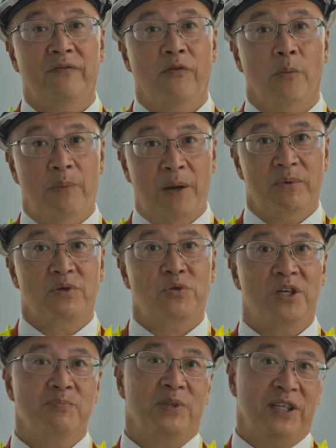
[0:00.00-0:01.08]
for public
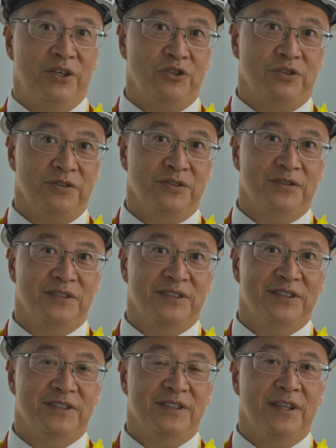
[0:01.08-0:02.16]
transportation.
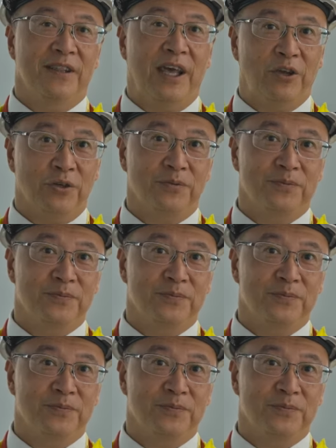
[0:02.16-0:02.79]
Thank you.